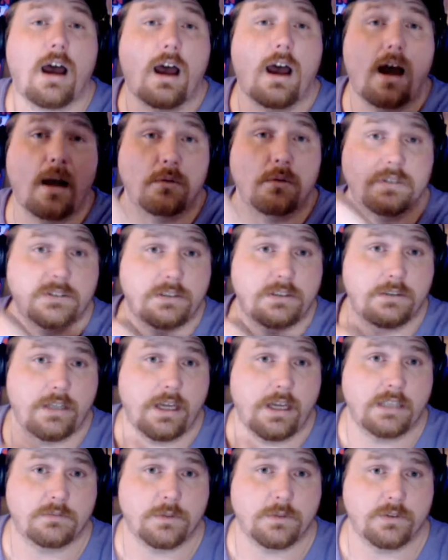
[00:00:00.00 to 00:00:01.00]
I will see you
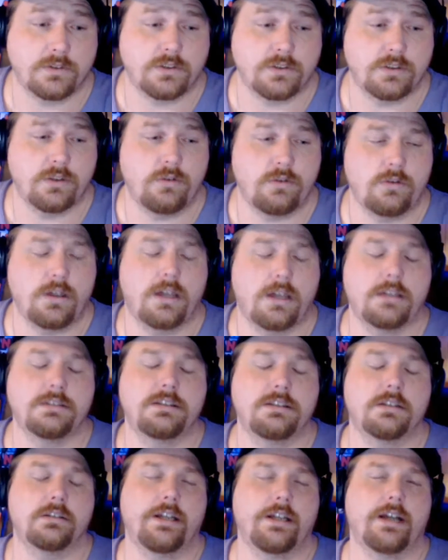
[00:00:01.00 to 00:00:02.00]
guys real soon.
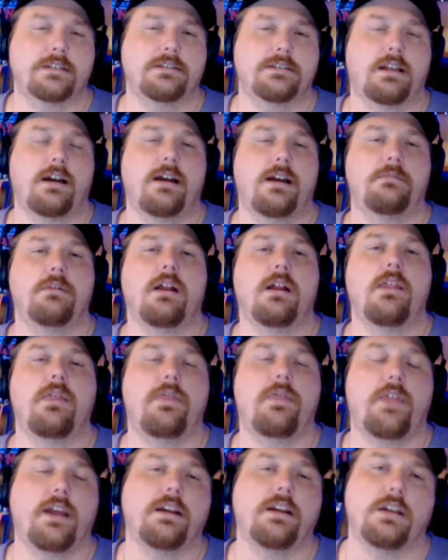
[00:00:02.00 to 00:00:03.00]
Until next time,
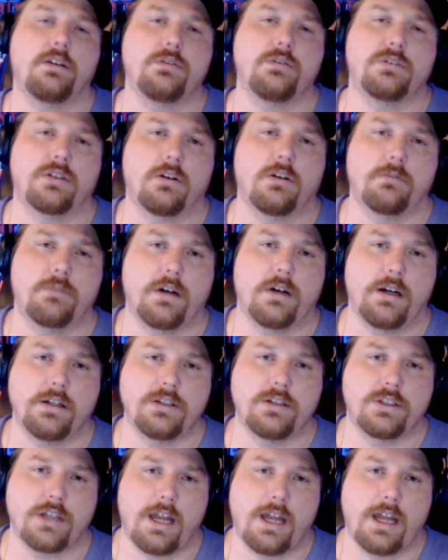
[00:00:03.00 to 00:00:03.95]
thank you so much.